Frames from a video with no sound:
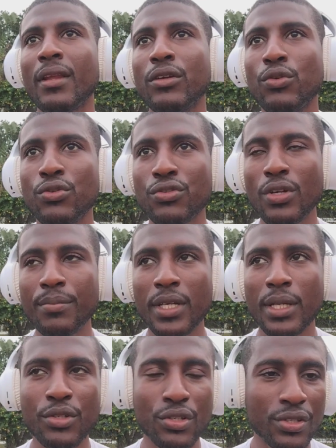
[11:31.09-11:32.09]
Sometimes
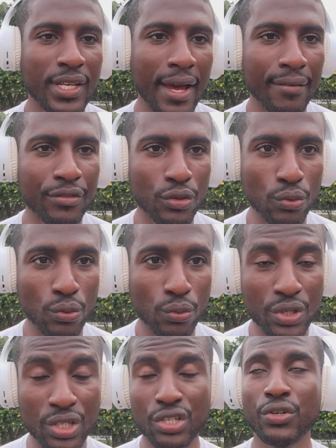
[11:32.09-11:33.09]
you just have to
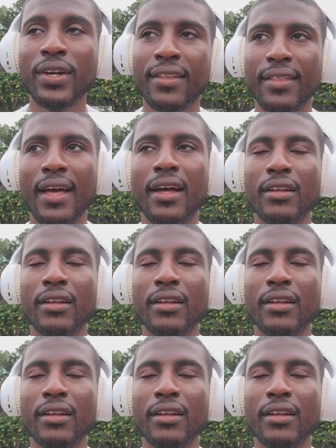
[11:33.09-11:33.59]
restrict that.